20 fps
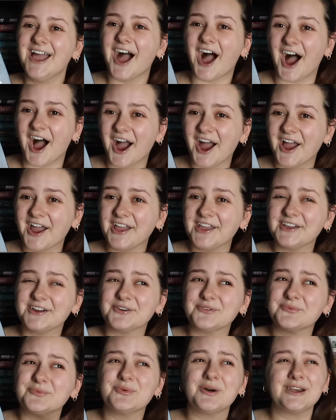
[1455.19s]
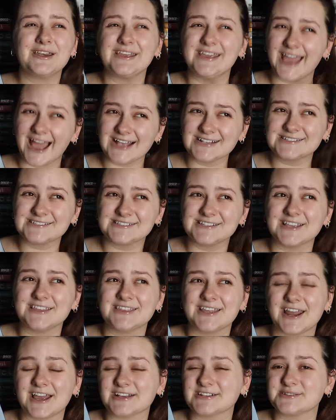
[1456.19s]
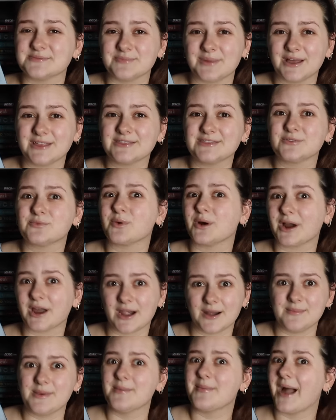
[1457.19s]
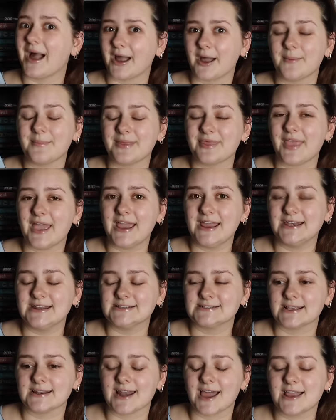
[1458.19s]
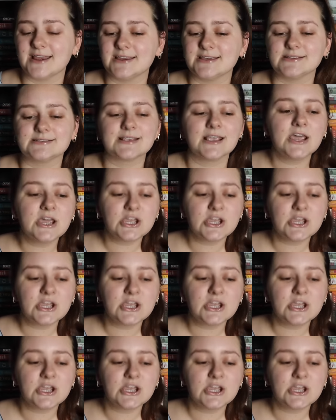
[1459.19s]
I would guess in the next month we're gonna be back up in the eighties and nineties.